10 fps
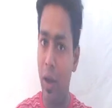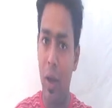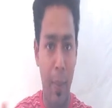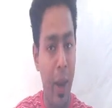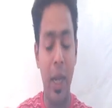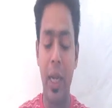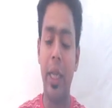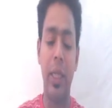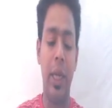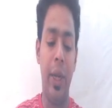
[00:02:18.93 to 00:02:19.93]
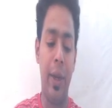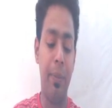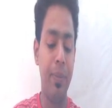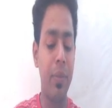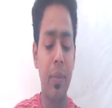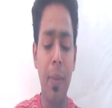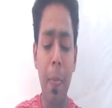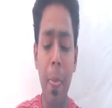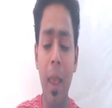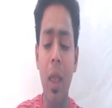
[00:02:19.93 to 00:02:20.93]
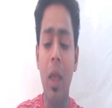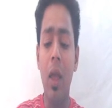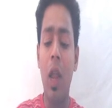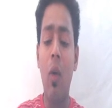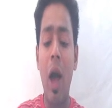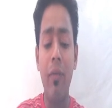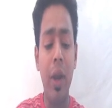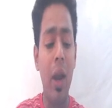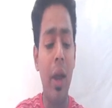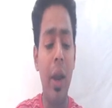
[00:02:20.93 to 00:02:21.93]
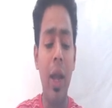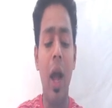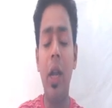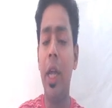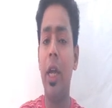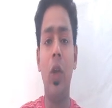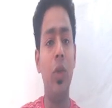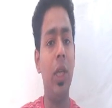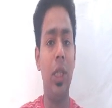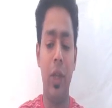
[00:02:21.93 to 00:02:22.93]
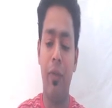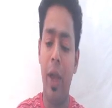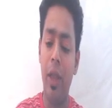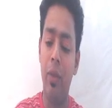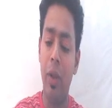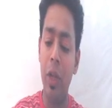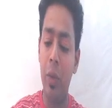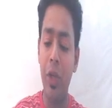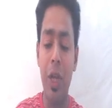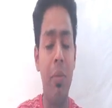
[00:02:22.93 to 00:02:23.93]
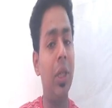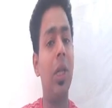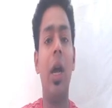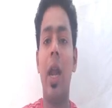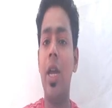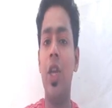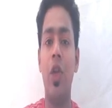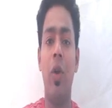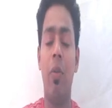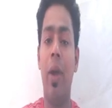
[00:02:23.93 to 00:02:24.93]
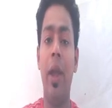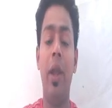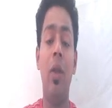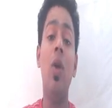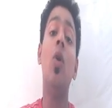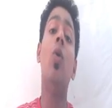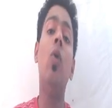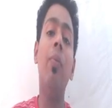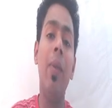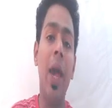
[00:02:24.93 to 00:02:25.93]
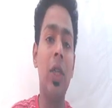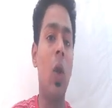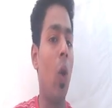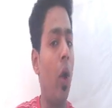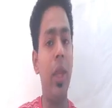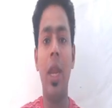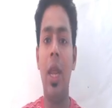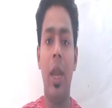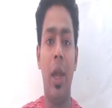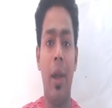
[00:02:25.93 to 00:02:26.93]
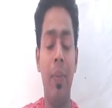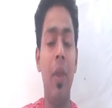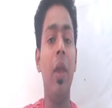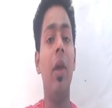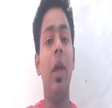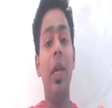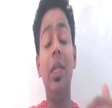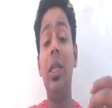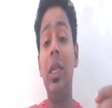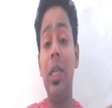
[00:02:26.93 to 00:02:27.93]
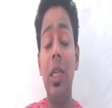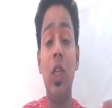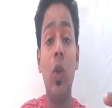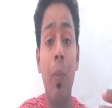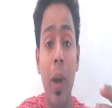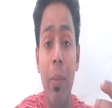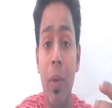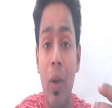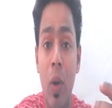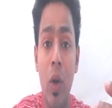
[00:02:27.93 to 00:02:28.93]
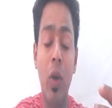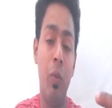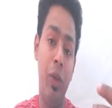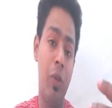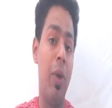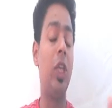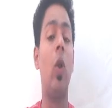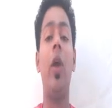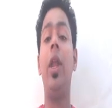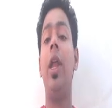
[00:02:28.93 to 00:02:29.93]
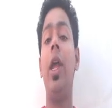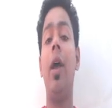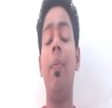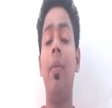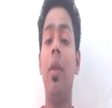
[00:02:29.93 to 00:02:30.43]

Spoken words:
apply tax in India. Now after learning Article 265, one question must arise in your mind: who makes laws in India? Is it a Supreme Court which makes law in India?